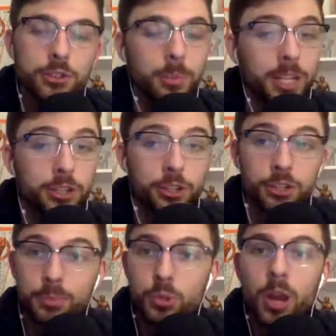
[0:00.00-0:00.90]
so make sure to
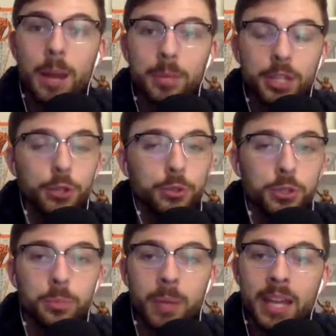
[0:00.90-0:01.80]
subscribe to the
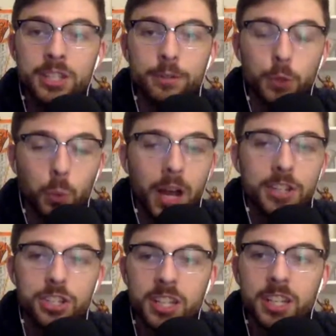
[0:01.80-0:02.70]
YouTube page if you're
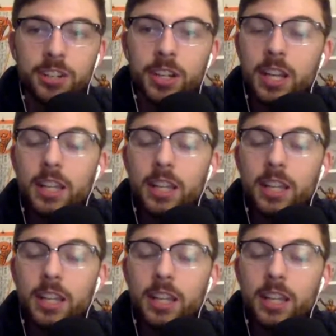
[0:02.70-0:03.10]
watching here,